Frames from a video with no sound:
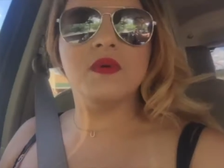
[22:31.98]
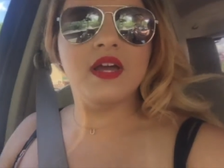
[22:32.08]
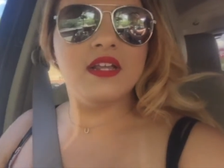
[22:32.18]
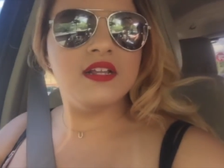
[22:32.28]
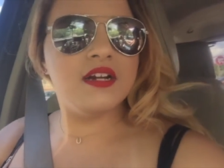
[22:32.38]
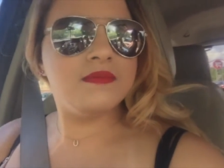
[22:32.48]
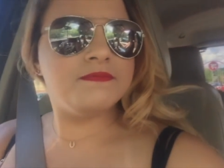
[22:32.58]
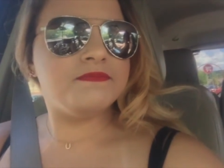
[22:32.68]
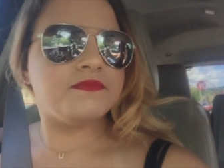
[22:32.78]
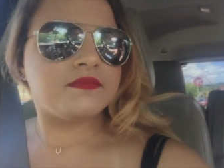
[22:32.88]
What in there?
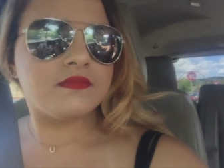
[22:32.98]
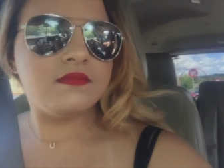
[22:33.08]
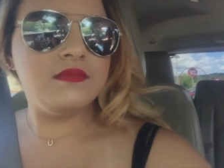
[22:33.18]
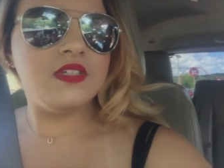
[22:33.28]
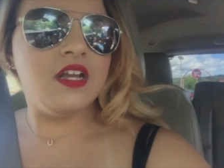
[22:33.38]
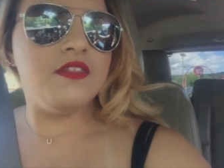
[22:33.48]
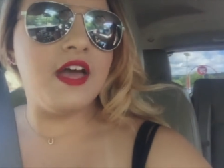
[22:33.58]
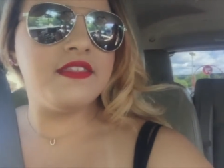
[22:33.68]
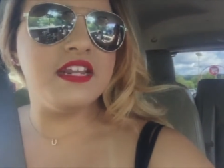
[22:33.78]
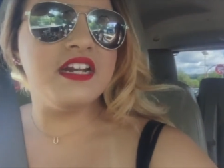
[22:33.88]

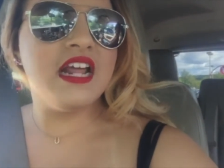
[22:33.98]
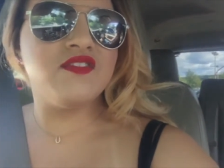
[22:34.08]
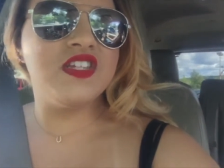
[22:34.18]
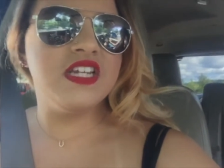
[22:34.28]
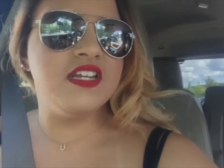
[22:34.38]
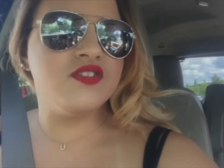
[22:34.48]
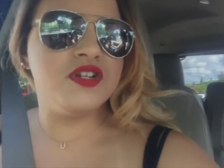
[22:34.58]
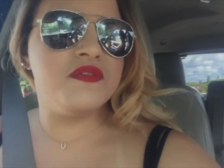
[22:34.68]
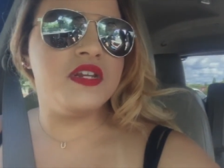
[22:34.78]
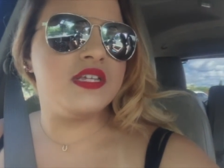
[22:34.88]
That they didn't have CDs or
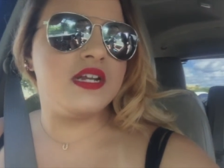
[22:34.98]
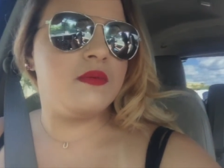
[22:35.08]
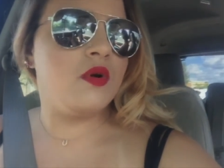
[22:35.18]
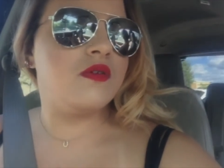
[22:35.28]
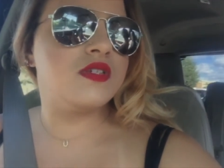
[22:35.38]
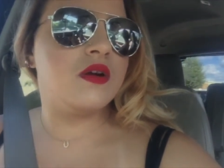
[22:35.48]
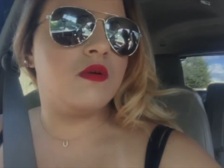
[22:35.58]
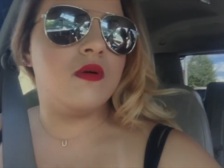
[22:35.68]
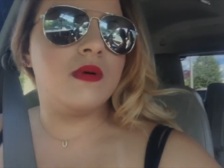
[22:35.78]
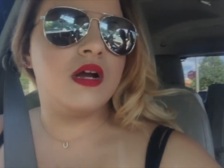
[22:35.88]
DVDs anymore. I was like,
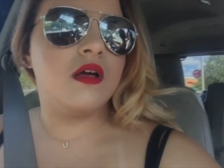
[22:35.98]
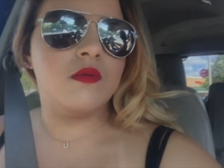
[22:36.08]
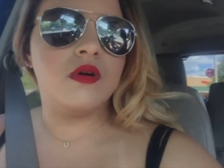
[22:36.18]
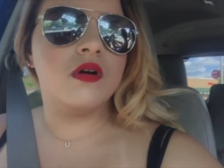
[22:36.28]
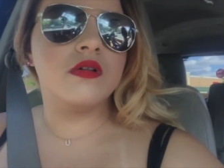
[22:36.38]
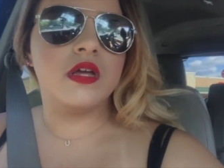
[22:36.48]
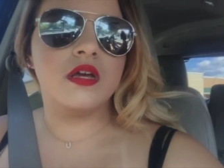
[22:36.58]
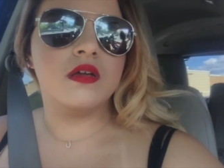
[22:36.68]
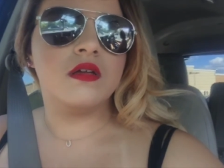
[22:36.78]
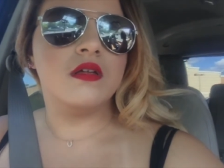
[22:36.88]
oh my god, where are
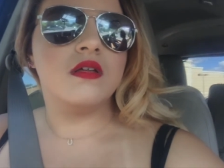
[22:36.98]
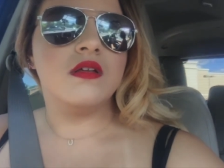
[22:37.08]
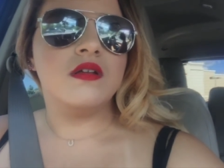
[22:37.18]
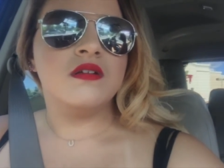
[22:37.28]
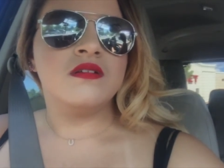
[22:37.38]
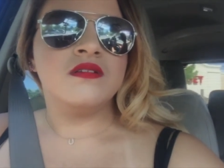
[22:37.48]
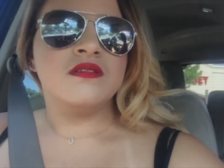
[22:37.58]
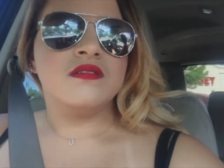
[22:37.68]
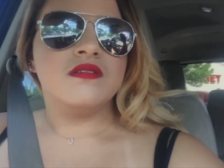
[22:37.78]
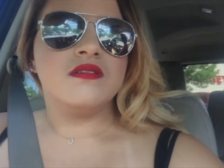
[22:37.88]
they?
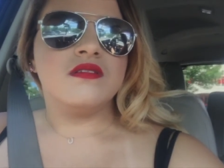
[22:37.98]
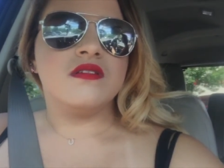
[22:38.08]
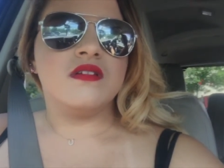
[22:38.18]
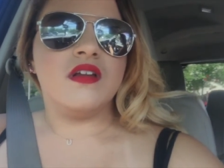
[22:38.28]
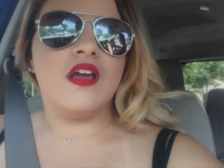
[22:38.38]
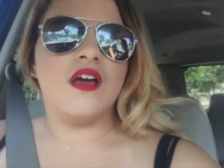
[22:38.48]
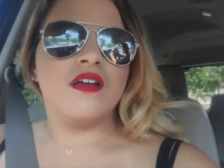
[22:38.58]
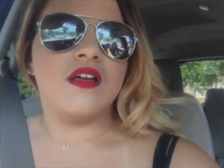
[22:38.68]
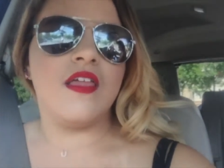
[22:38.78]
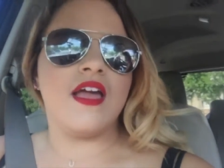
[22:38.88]
Really? Yeah.
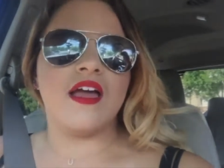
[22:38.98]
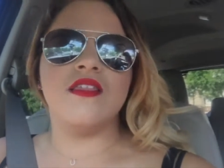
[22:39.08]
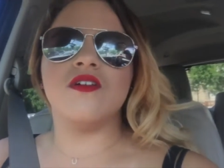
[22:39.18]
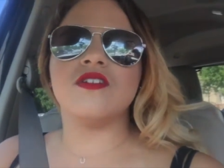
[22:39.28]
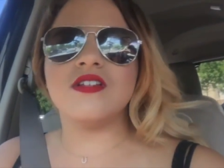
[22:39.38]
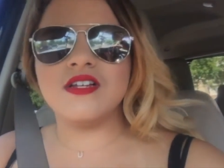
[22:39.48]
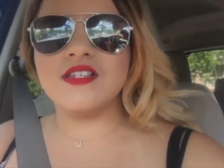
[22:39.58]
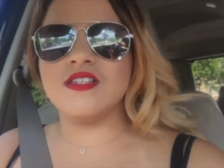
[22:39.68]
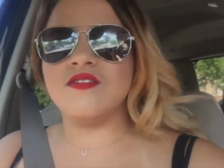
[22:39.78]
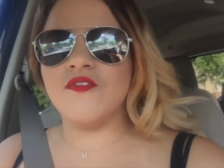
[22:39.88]
Like I looked because
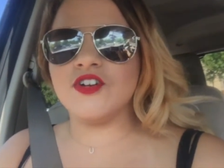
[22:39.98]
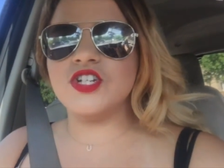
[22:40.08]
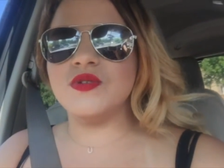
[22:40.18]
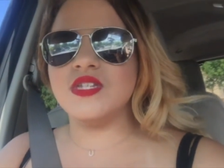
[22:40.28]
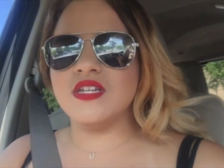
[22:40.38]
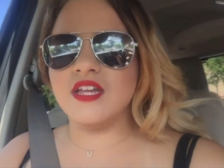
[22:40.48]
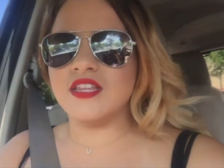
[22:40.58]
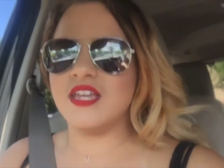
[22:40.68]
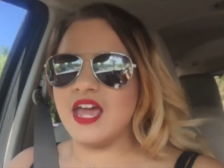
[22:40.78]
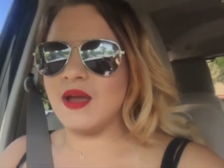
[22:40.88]
first you see like
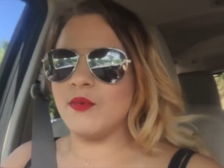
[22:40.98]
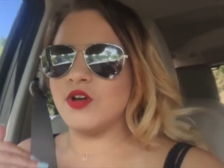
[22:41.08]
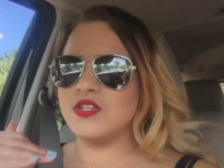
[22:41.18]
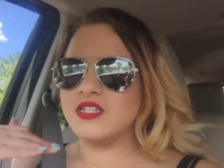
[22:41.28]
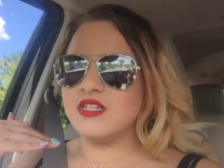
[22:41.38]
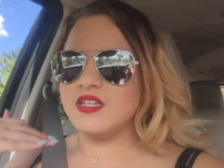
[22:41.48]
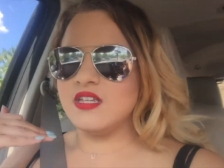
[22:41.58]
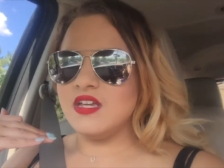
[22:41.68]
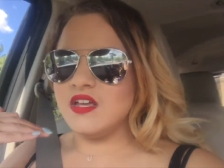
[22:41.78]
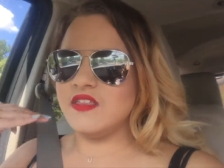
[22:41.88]
the cameras,
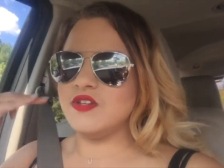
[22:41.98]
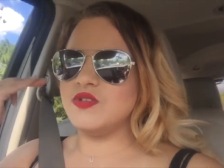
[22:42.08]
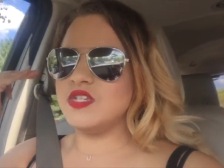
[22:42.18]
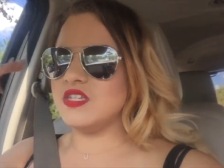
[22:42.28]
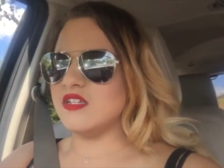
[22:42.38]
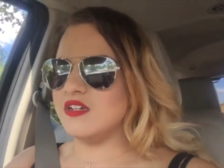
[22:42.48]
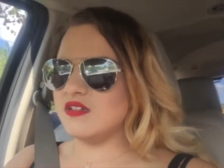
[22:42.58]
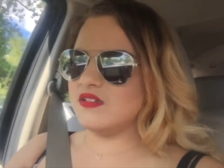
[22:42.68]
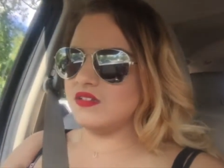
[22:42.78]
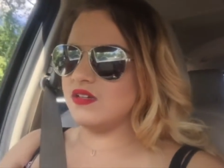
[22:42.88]
and then you see the
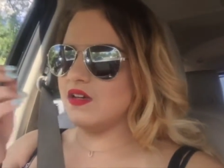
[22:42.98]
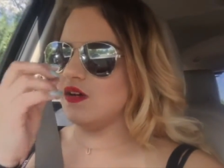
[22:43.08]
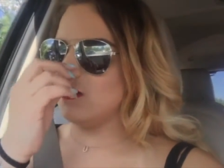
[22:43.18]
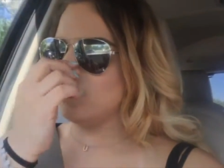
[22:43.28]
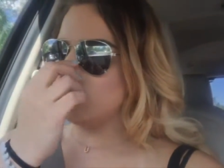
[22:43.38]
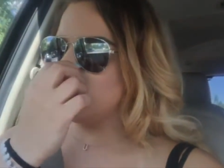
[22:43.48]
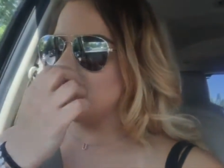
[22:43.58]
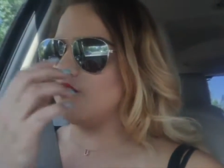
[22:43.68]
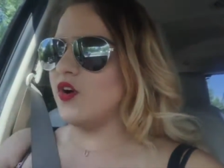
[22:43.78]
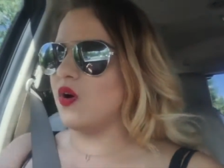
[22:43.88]
um, like
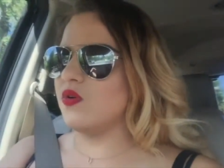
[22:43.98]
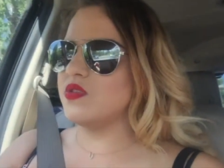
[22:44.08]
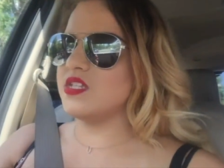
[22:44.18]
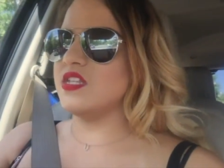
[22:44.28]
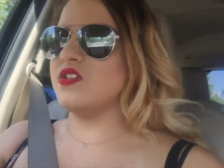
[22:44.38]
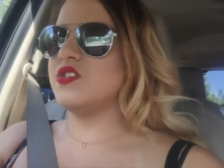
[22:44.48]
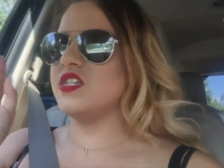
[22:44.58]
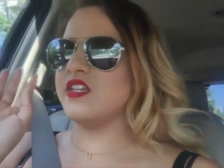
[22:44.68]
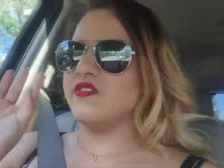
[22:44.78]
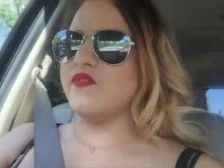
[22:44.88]
the phones, and then you
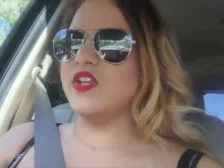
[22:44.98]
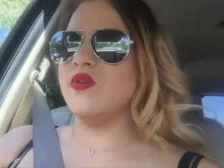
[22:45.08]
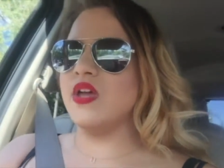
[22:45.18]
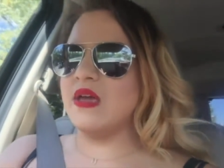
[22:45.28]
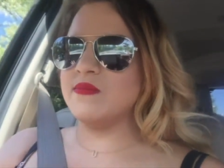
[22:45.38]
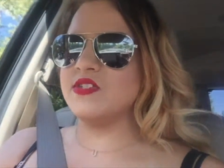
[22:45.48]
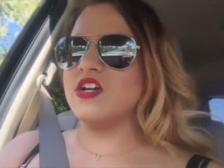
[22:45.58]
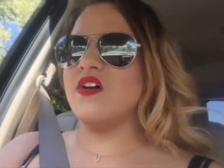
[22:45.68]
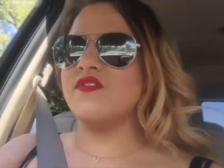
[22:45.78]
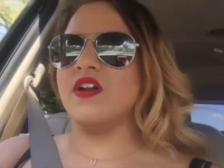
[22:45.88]
see like the video game
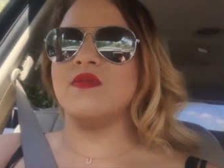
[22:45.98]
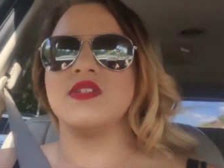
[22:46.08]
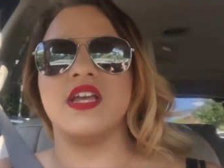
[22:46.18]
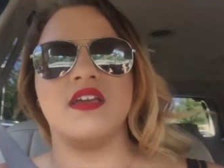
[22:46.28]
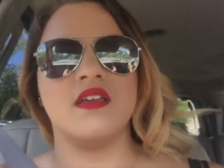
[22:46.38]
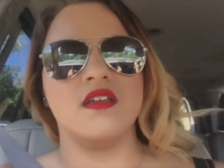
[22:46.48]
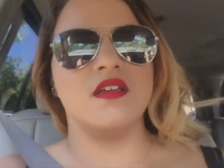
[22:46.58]
stuff, and I was like,